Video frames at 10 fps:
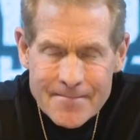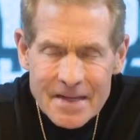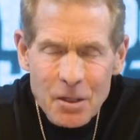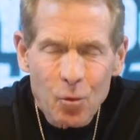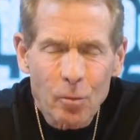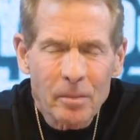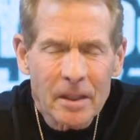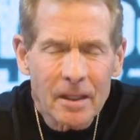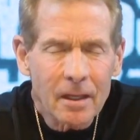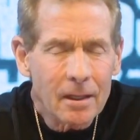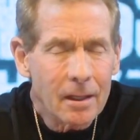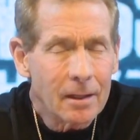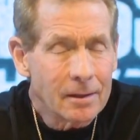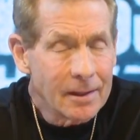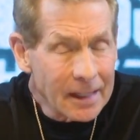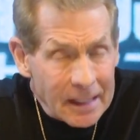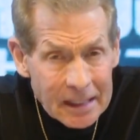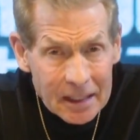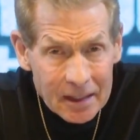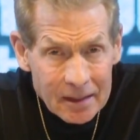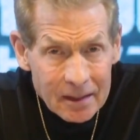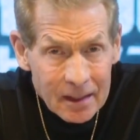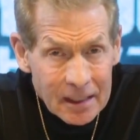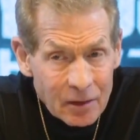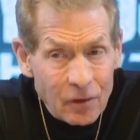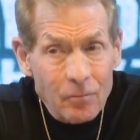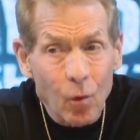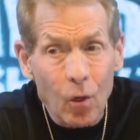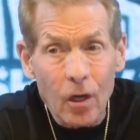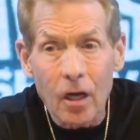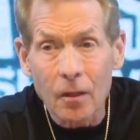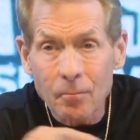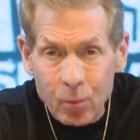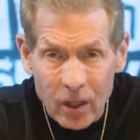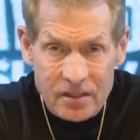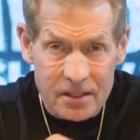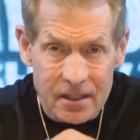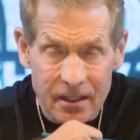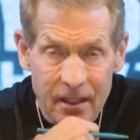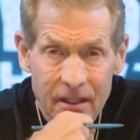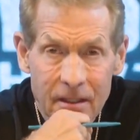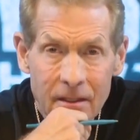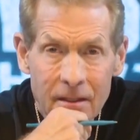it will be yet again an even more unprecedented